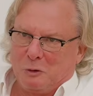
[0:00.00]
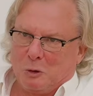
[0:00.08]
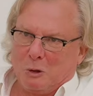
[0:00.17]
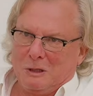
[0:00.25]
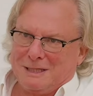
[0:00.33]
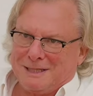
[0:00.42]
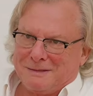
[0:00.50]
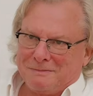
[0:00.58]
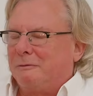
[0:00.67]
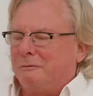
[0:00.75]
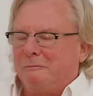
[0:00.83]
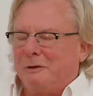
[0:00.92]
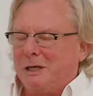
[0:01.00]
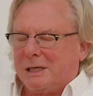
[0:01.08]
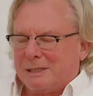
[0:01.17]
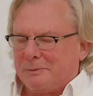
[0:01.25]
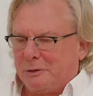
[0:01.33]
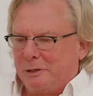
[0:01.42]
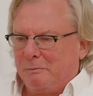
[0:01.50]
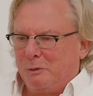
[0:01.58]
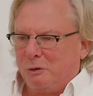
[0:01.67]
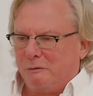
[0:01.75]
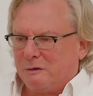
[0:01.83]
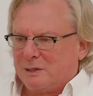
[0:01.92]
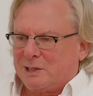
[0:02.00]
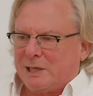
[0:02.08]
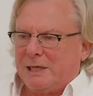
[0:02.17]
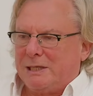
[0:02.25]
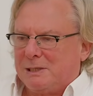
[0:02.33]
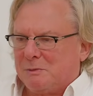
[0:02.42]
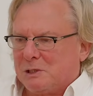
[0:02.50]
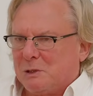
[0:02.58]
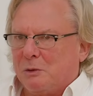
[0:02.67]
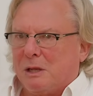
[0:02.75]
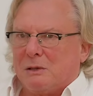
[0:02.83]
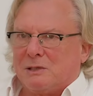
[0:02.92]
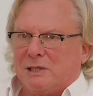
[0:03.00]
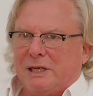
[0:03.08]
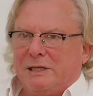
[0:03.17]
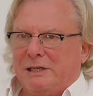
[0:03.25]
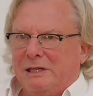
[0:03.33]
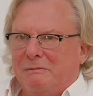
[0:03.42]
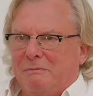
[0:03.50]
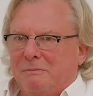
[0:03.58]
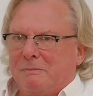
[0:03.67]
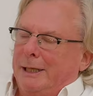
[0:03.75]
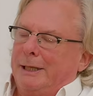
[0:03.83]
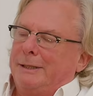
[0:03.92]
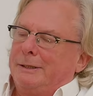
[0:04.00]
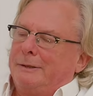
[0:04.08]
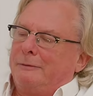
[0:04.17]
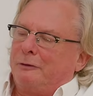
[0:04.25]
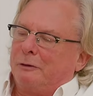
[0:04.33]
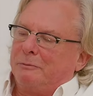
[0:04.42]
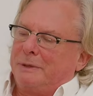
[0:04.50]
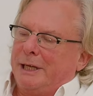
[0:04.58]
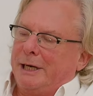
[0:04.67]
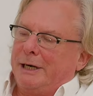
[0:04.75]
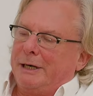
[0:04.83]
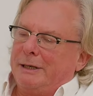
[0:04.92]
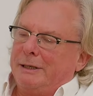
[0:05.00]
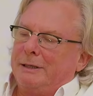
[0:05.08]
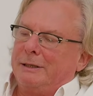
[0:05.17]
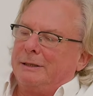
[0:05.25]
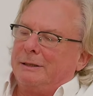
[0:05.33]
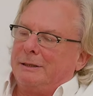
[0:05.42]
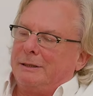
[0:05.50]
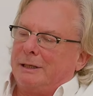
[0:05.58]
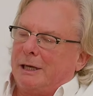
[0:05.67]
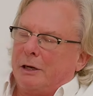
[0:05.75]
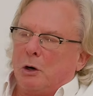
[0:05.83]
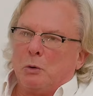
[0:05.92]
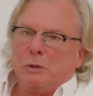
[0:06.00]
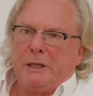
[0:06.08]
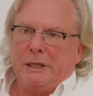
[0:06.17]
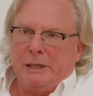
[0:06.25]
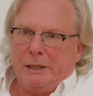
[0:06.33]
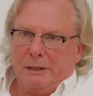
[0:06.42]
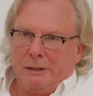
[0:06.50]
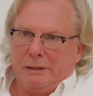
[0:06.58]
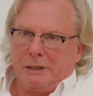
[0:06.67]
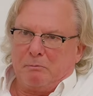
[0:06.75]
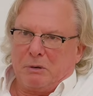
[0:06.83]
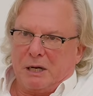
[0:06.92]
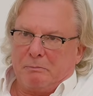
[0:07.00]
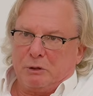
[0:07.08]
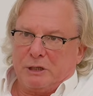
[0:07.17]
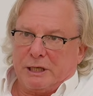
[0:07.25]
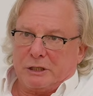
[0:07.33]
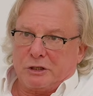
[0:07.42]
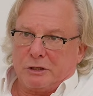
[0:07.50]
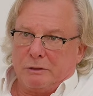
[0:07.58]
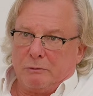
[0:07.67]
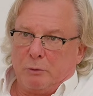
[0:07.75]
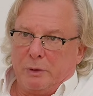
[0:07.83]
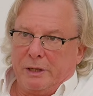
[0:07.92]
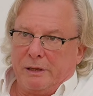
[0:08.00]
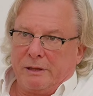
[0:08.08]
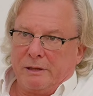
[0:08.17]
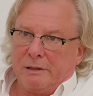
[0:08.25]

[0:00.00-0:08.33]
to Golz. The vineyards were in beautiful state. This was 2018. And from there, I only did plant protection with